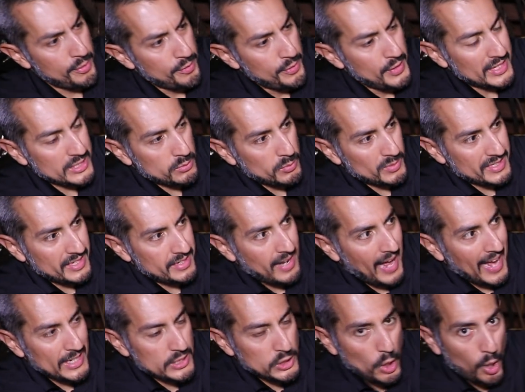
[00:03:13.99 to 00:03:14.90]
this was a
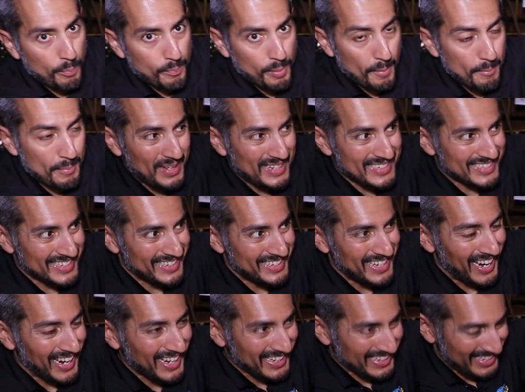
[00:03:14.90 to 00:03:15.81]
nice open piece of
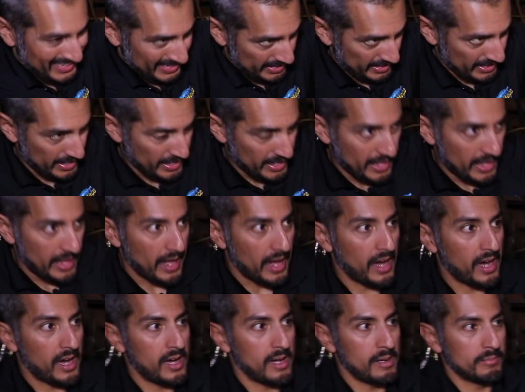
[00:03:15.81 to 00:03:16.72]
duct.
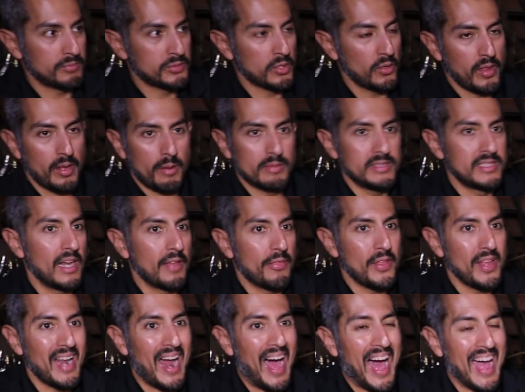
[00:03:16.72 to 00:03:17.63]
Um, so there was
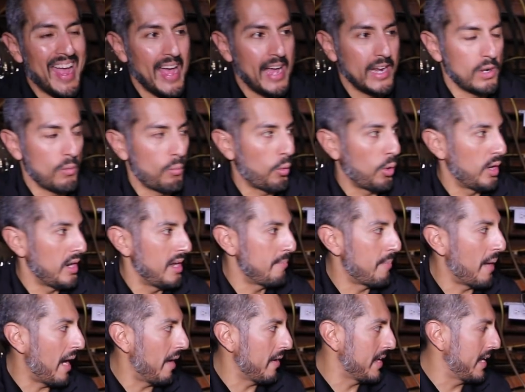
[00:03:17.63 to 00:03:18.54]
nothing I had to worry
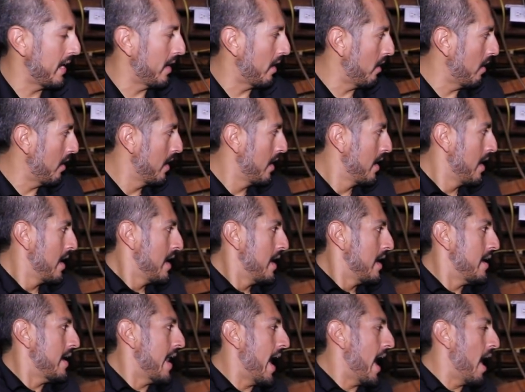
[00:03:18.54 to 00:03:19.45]
about here.
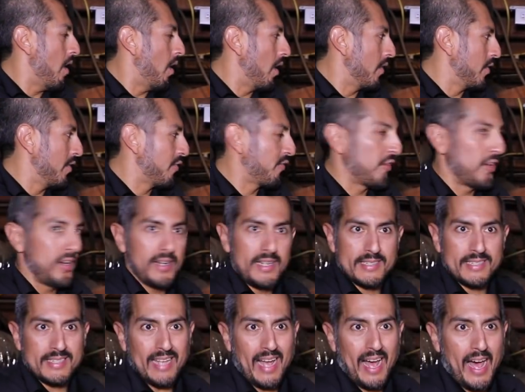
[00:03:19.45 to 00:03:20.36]
Now on the
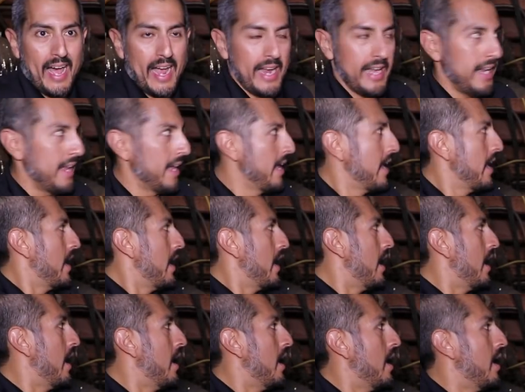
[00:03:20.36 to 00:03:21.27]
furnace side,
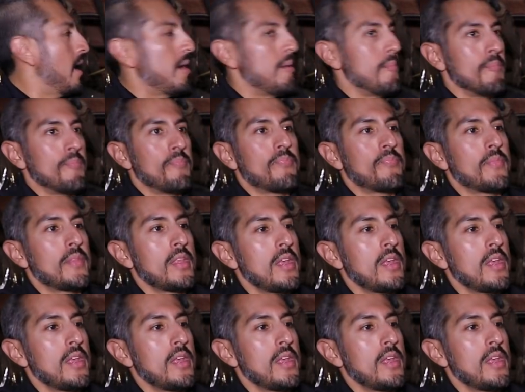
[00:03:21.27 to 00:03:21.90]
um,